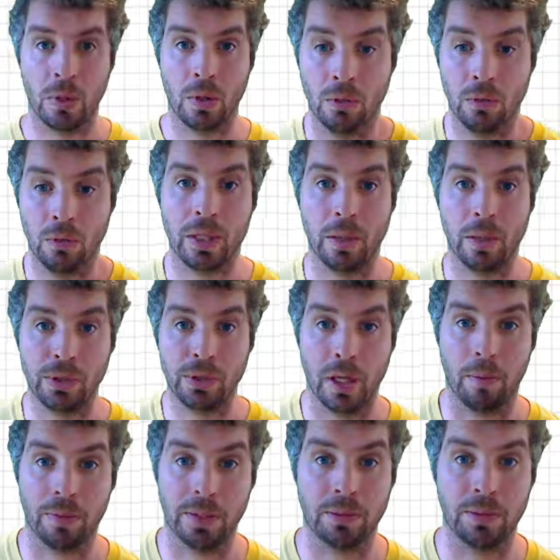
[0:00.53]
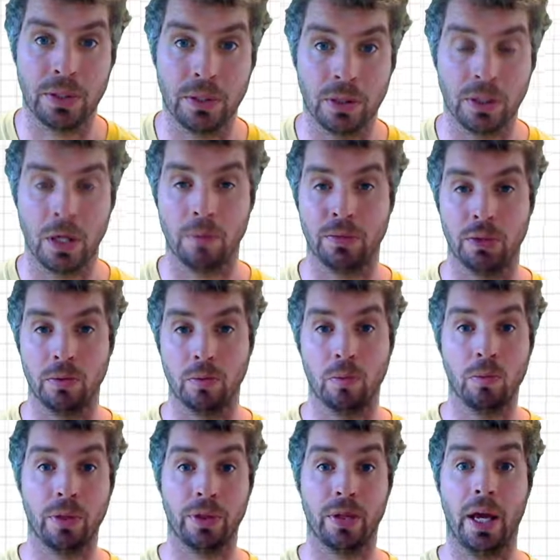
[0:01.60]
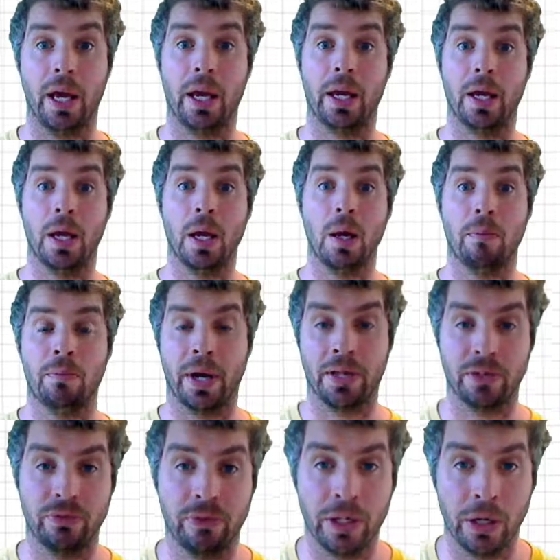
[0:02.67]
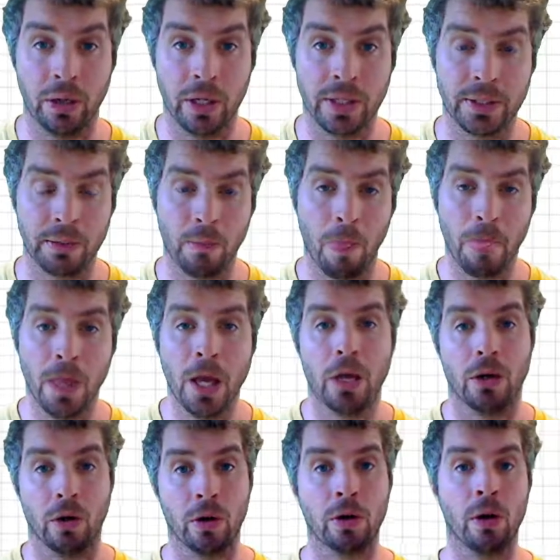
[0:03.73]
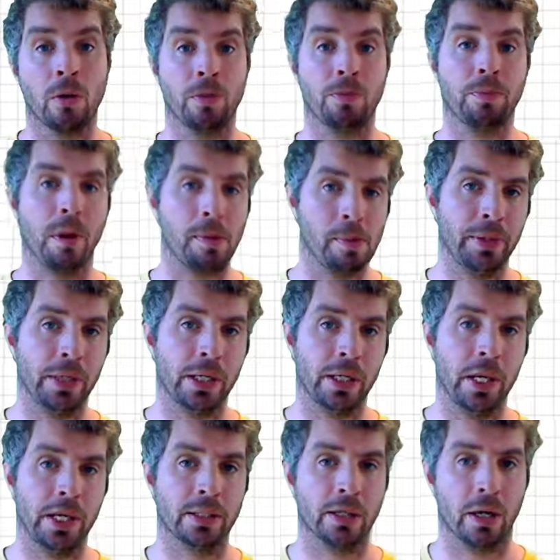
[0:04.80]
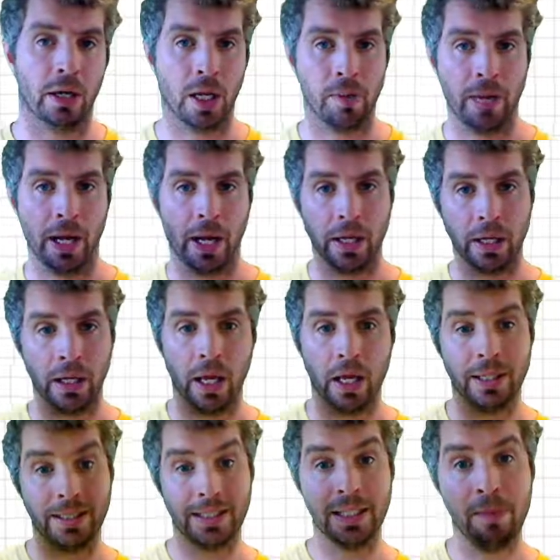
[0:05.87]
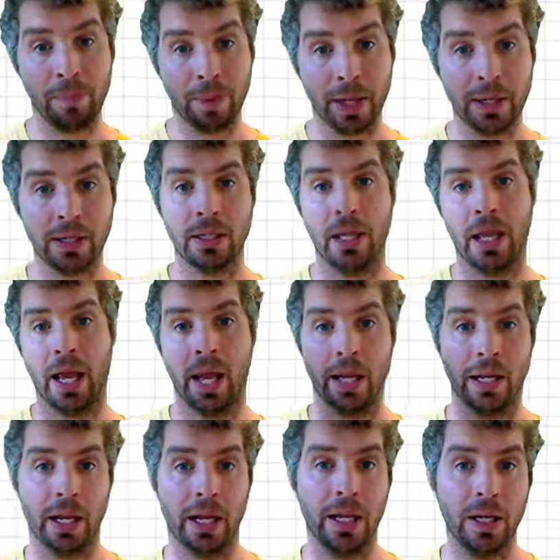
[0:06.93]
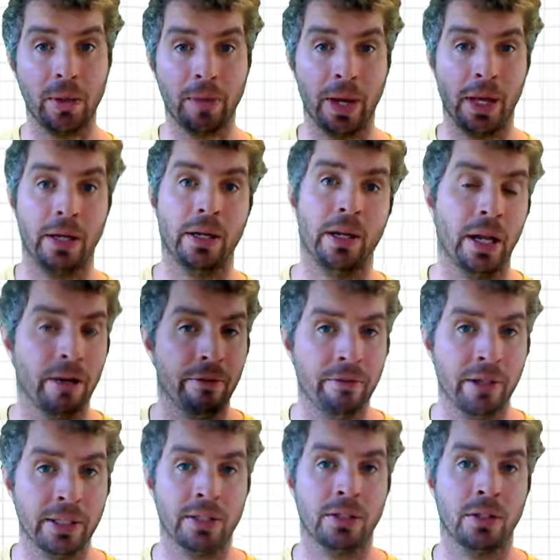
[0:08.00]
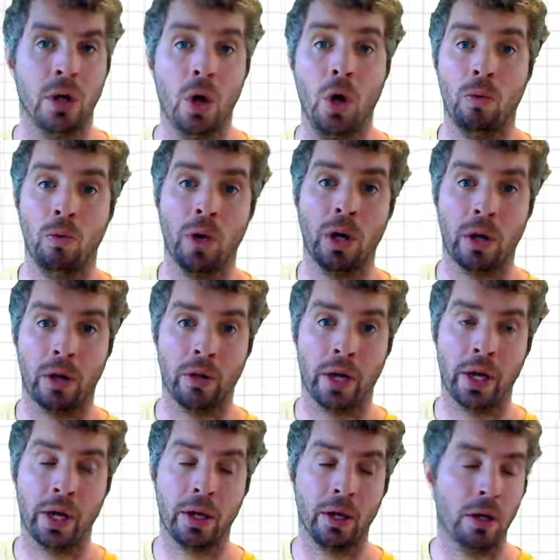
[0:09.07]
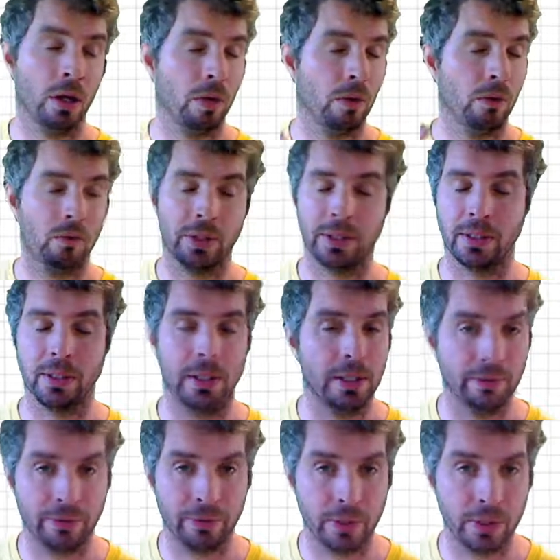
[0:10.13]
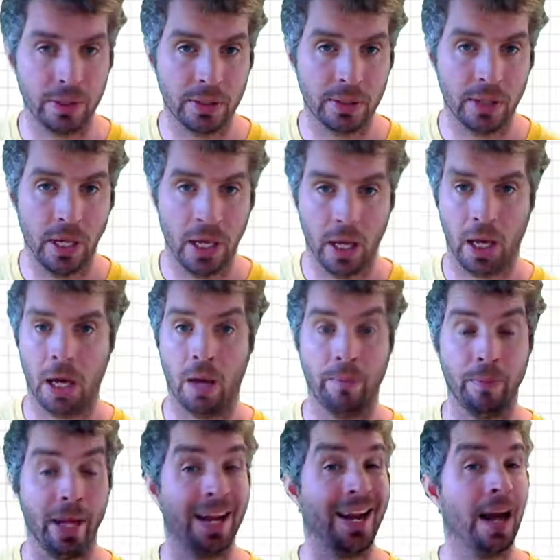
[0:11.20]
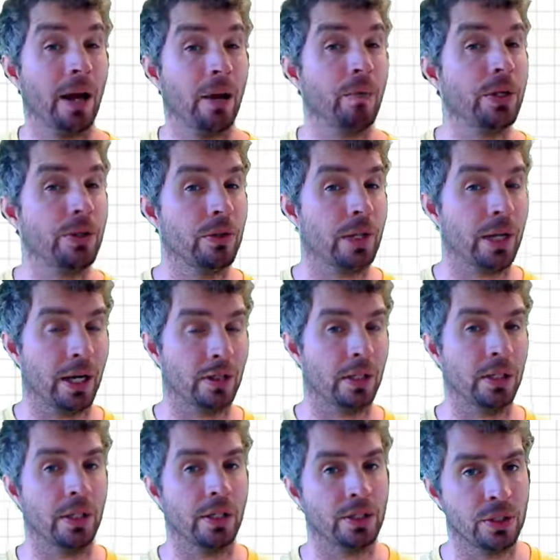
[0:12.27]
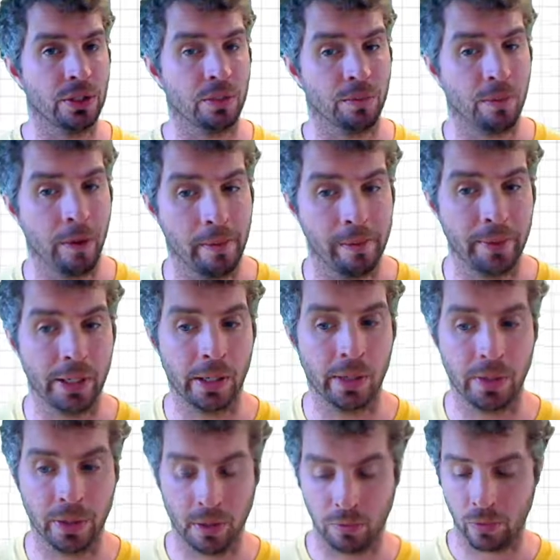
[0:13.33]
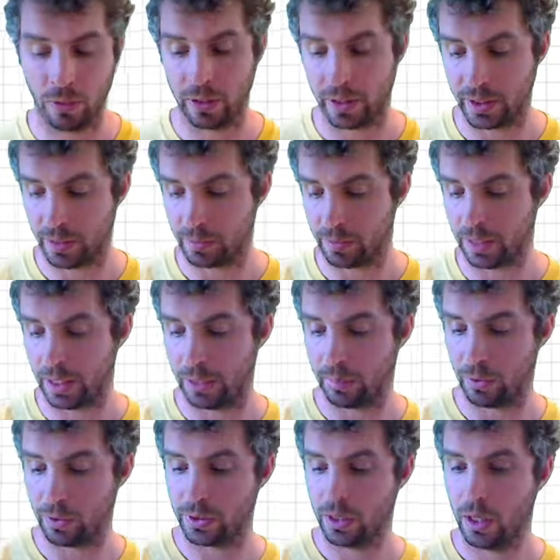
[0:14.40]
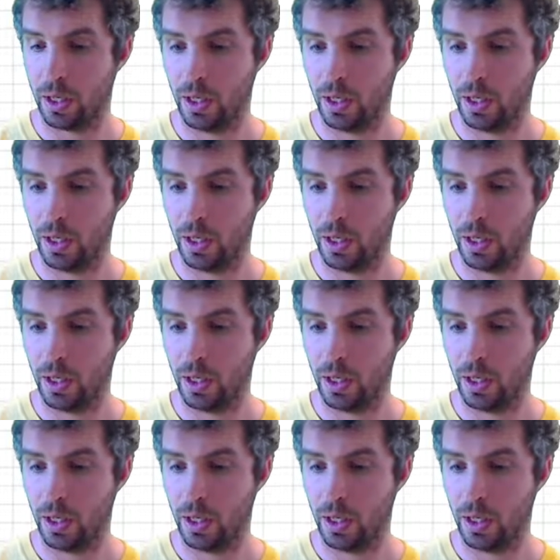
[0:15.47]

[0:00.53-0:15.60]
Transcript: What's up? What's up? It's Mr. Thompson with a maths video lesson going on with probability and talking about dependent and independent events. What are they? What's the difference? And how do we do calculations of probability with them? We'll look at some examples.